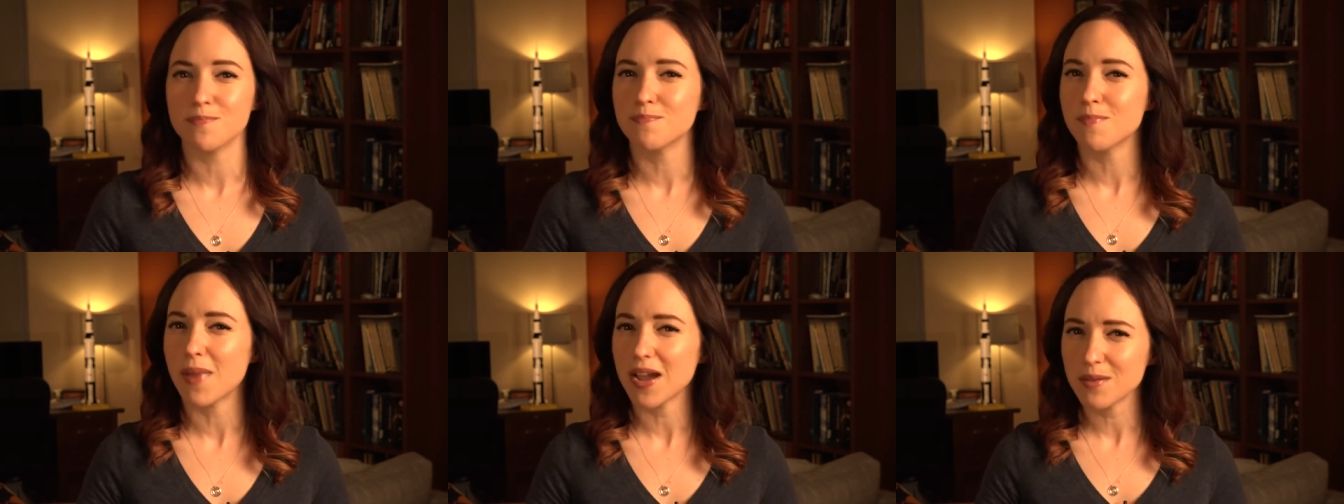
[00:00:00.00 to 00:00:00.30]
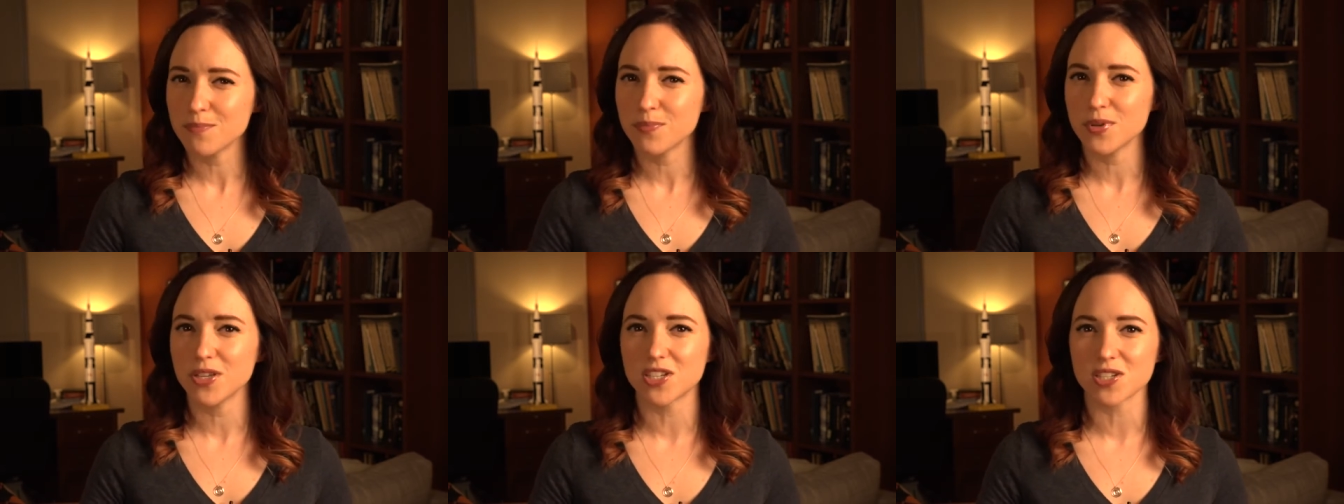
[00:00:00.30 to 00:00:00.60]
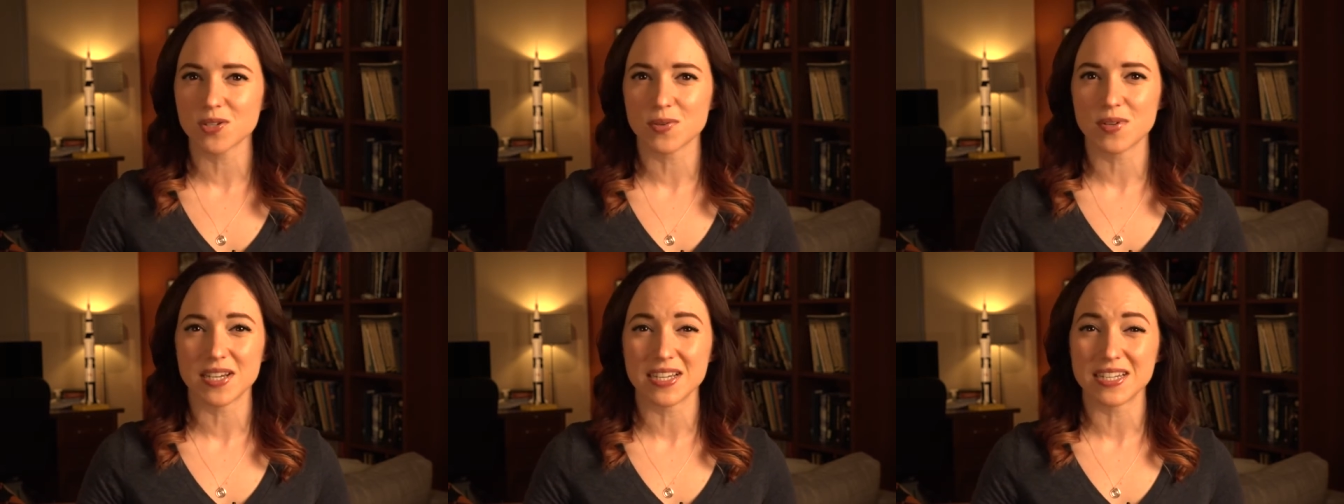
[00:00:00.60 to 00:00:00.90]
and might be
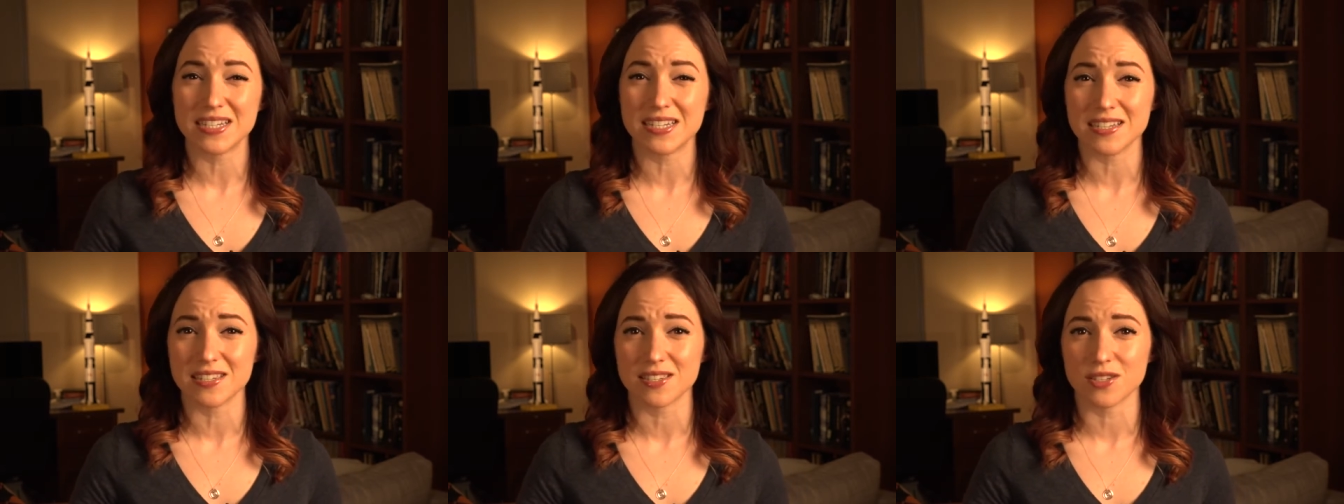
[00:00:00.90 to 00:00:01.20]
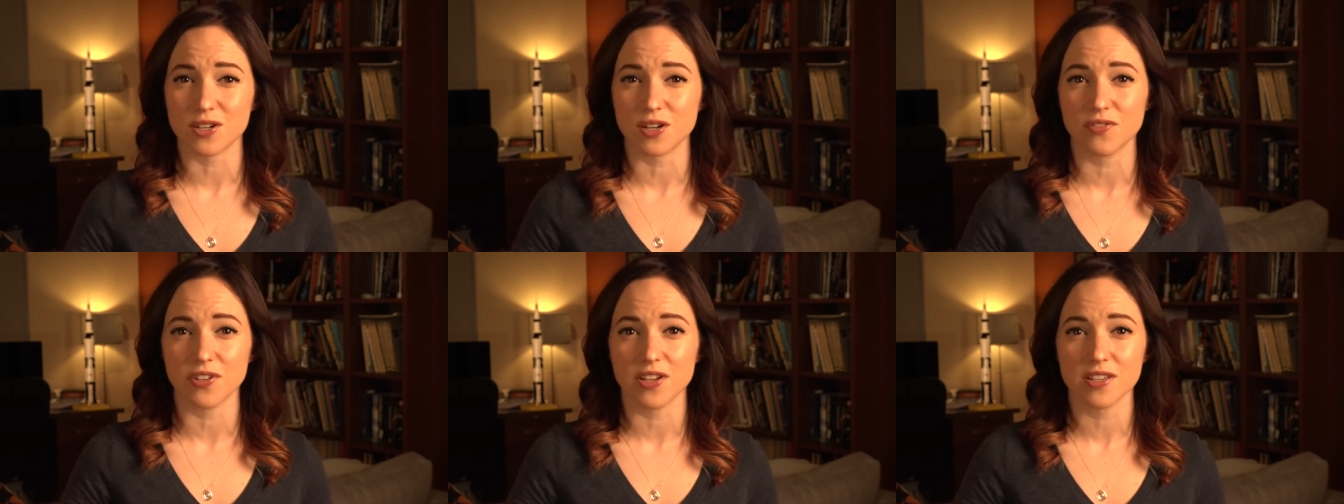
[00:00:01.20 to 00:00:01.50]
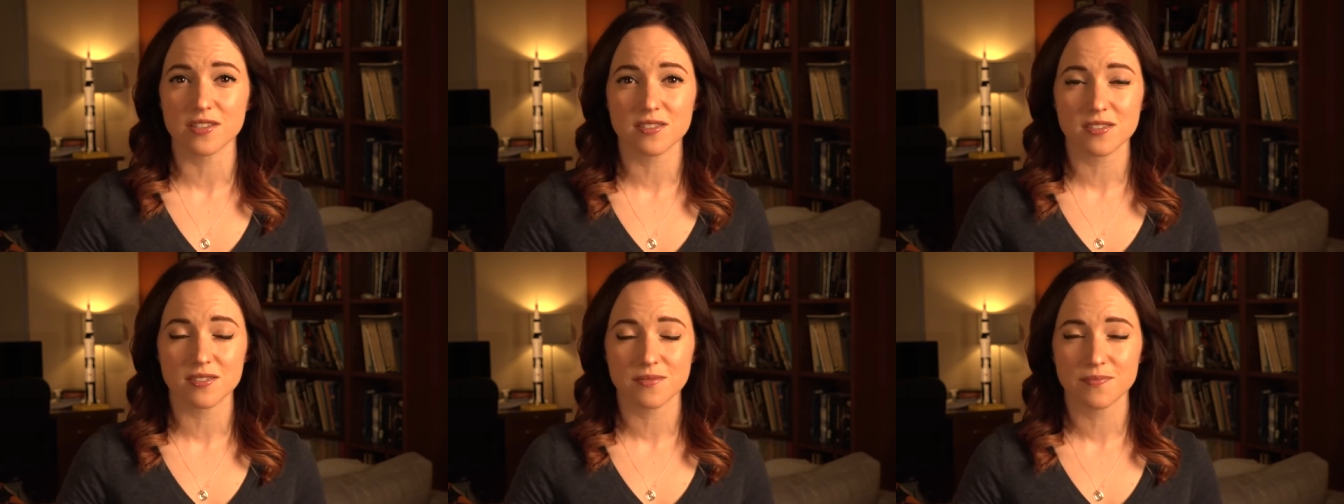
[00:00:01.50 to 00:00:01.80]
doing a
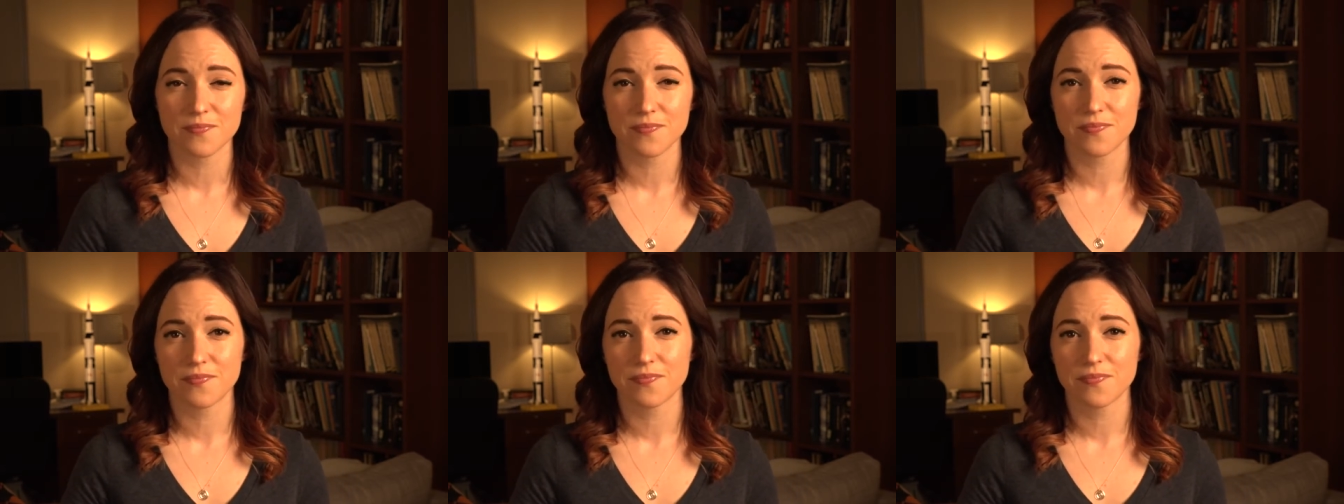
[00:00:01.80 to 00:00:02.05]
disservice.